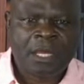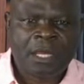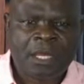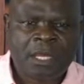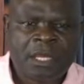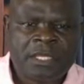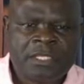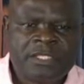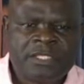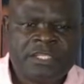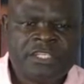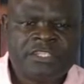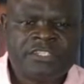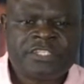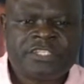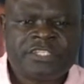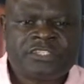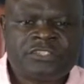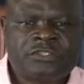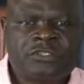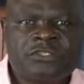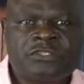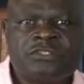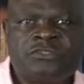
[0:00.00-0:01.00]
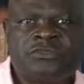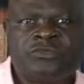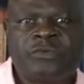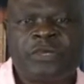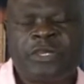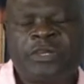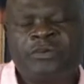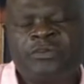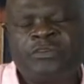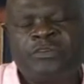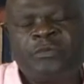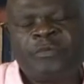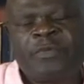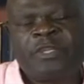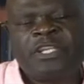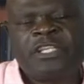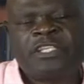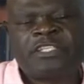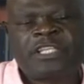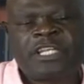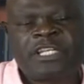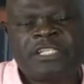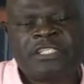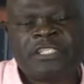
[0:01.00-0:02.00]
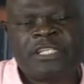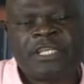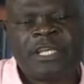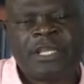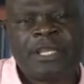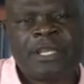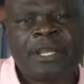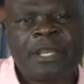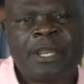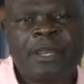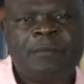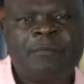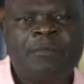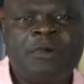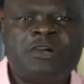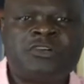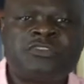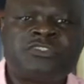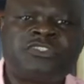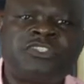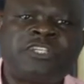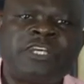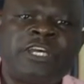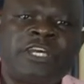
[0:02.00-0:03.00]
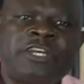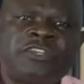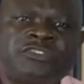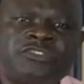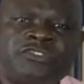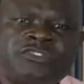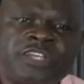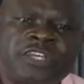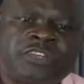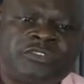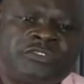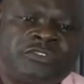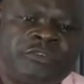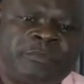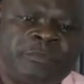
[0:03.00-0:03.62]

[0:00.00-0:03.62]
In these sessions, we're going to be discussing about societal